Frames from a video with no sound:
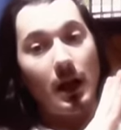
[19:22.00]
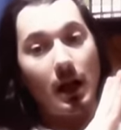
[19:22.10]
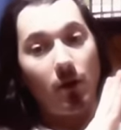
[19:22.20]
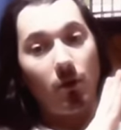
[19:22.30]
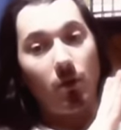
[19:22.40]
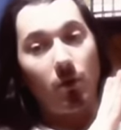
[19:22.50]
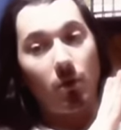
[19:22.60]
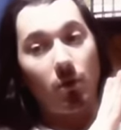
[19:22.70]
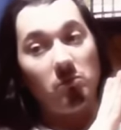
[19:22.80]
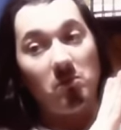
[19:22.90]
Now,
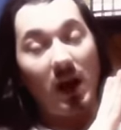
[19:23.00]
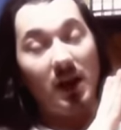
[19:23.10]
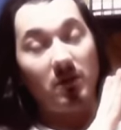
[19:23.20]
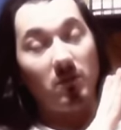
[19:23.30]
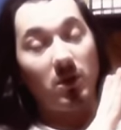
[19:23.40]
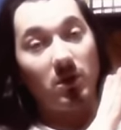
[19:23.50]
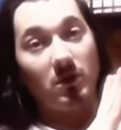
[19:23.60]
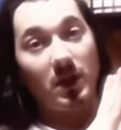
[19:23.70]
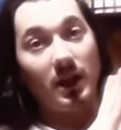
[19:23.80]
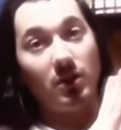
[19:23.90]
I don't want
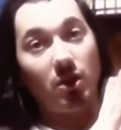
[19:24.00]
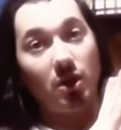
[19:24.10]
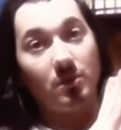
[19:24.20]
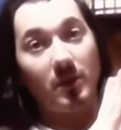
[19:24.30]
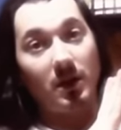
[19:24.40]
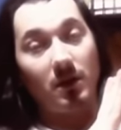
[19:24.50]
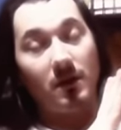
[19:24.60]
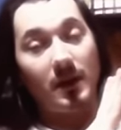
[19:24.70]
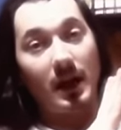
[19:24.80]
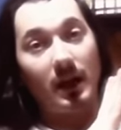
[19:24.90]
to take judgment
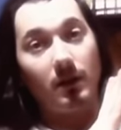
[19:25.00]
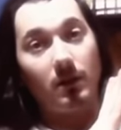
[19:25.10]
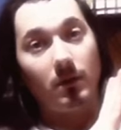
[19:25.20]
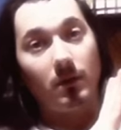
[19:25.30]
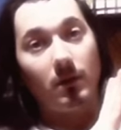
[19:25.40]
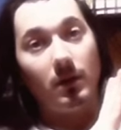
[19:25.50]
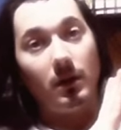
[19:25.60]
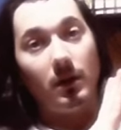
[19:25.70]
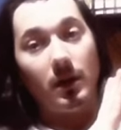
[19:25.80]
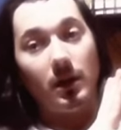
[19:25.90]
on that.
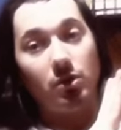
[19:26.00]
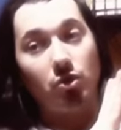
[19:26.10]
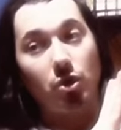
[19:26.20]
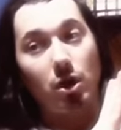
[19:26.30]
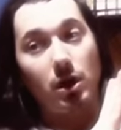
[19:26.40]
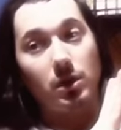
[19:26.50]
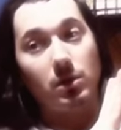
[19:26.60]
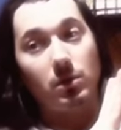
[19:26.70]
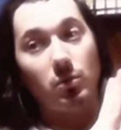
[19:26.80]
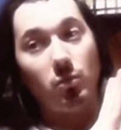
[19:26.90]
It's
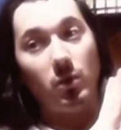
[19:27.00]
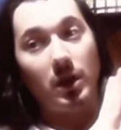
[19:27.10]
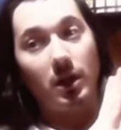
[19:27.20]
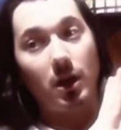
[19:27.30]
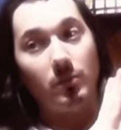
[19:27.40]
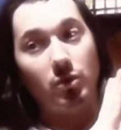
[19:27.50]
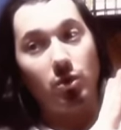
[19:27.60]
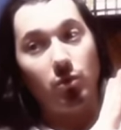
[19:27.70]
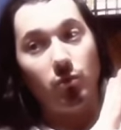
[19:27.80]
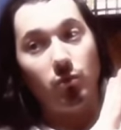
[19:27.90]
just, when it
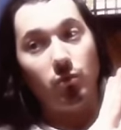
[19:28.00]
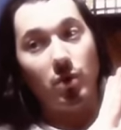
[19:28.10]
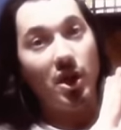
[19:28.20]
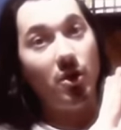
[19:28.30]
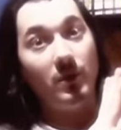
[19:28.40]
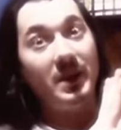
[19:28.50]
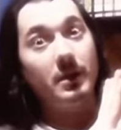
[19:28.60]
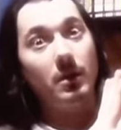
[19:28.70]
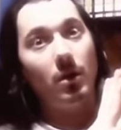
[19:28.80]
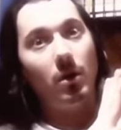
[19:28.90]
comes to
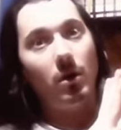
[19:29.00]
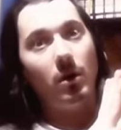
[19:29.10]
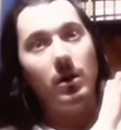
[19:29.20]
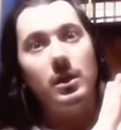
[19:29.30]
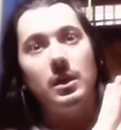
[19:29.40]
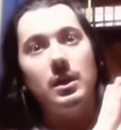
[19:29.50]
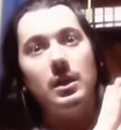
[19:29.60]
knowing the law,